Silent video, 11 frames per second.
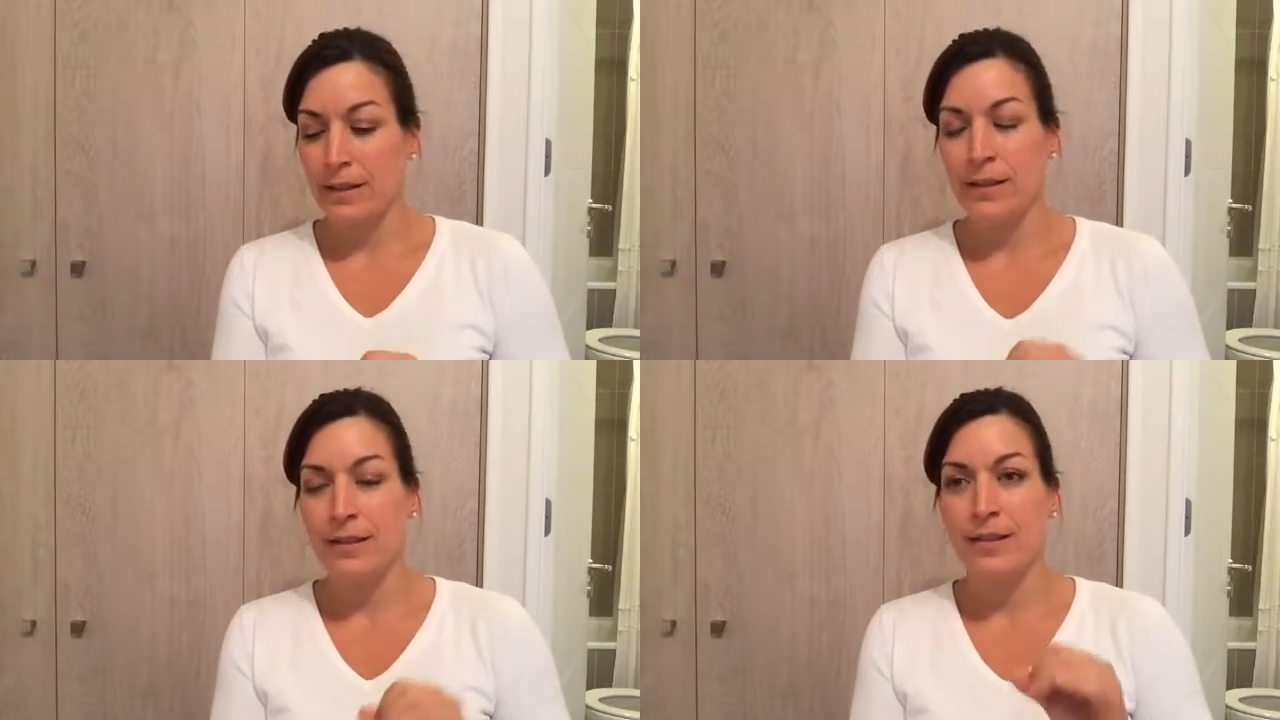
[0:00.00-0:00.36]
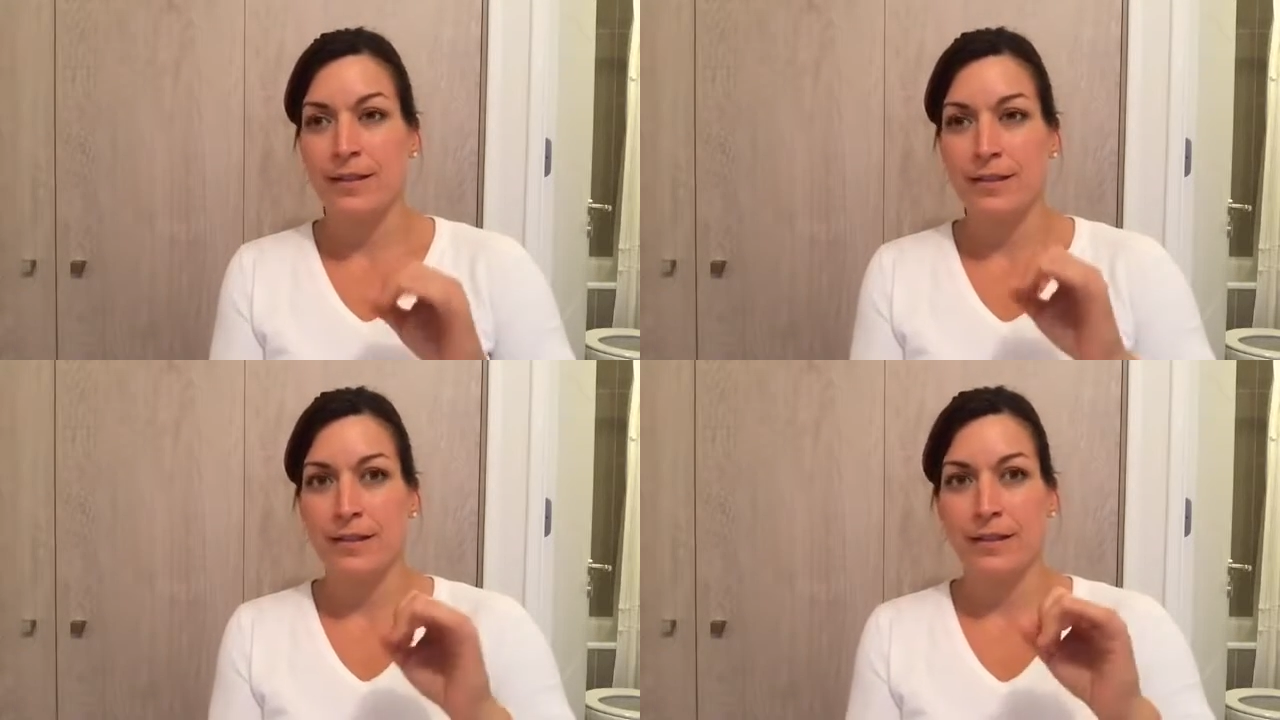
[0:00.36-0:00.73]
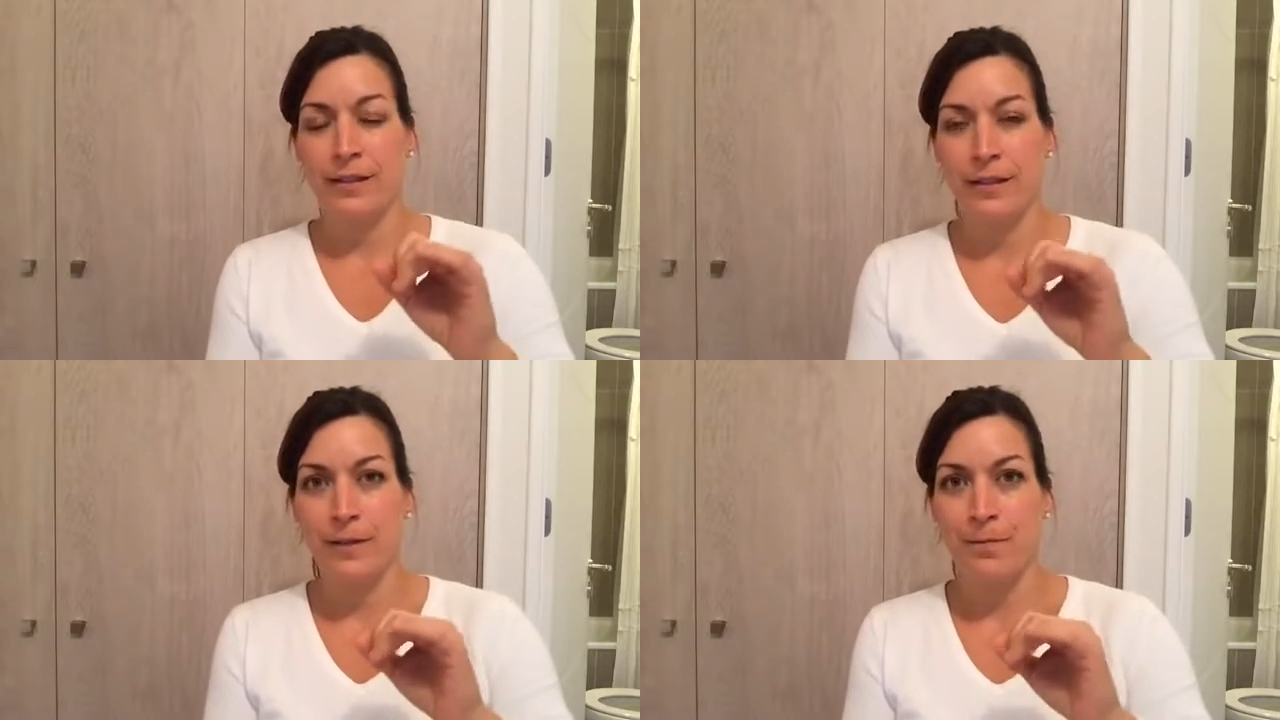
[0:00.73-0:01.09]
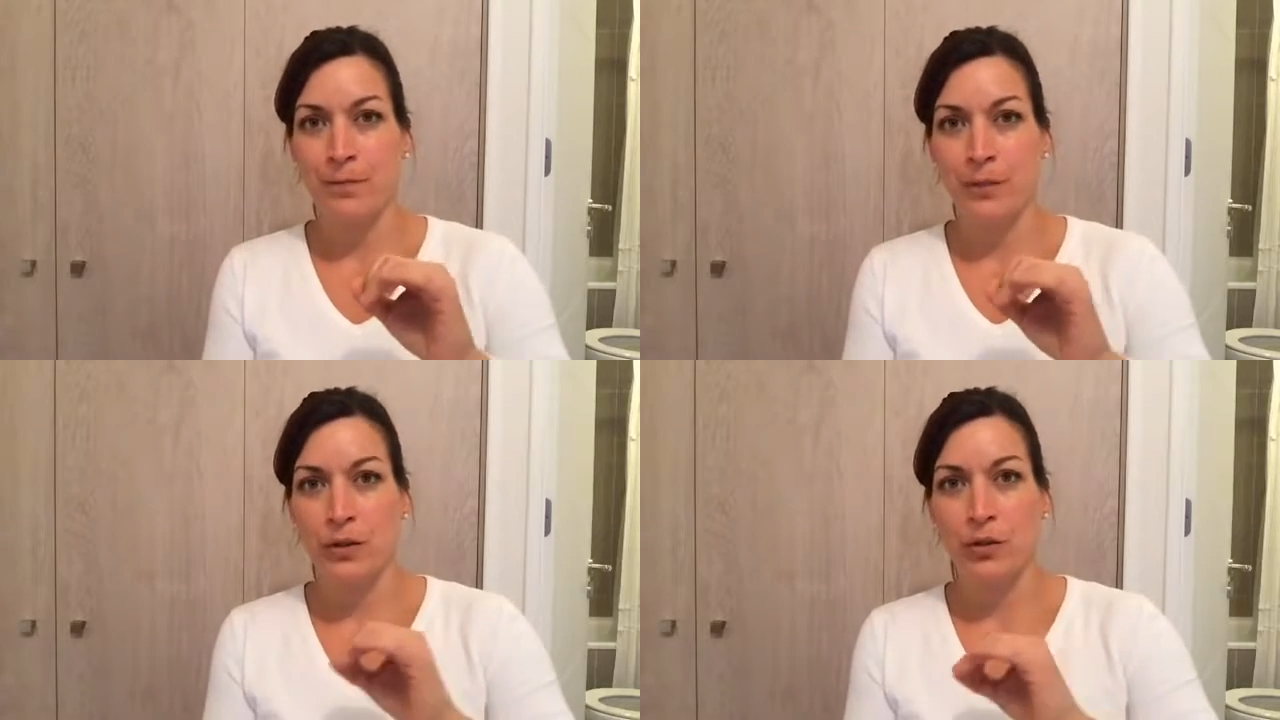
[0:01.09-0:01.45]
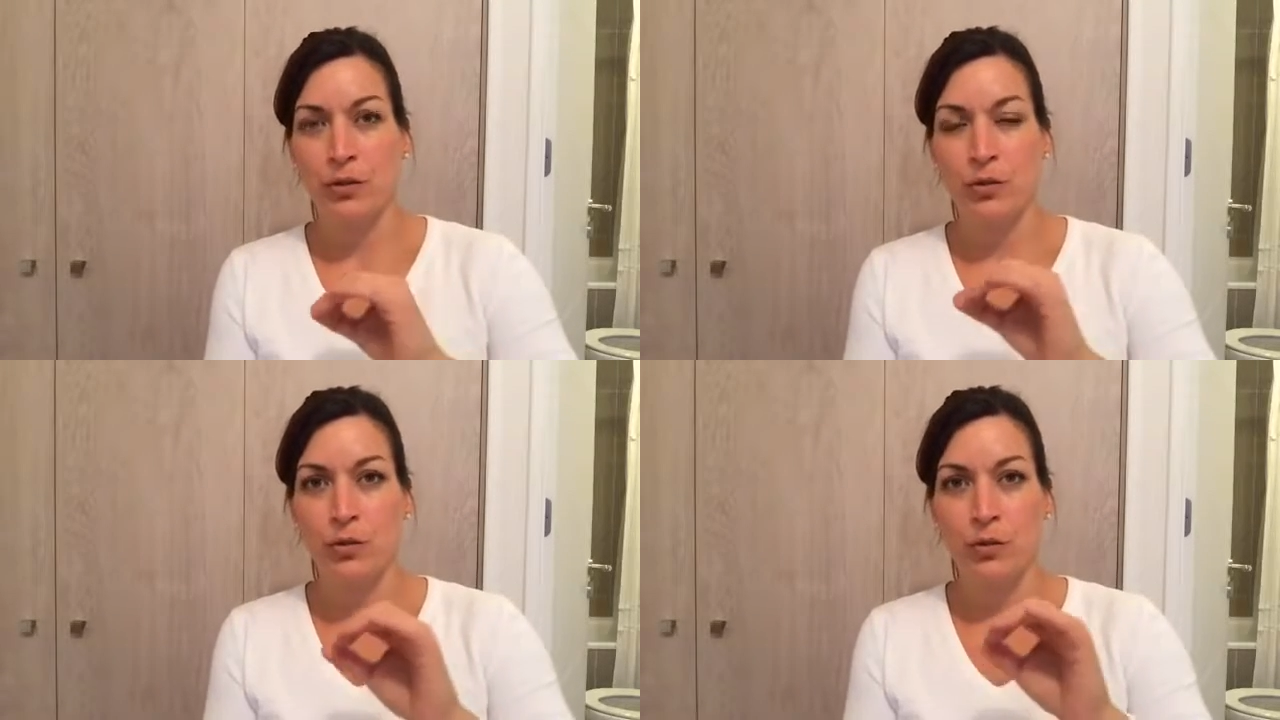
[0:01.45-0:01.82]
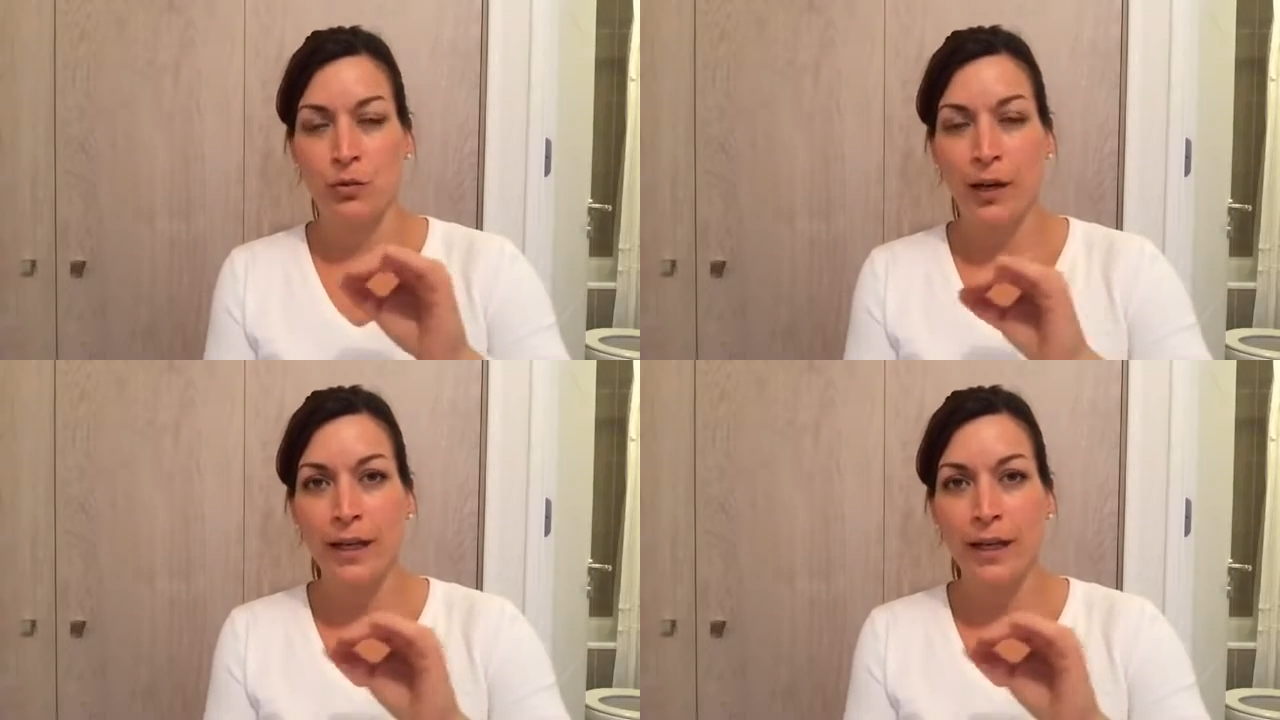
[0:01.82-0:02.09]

It's, you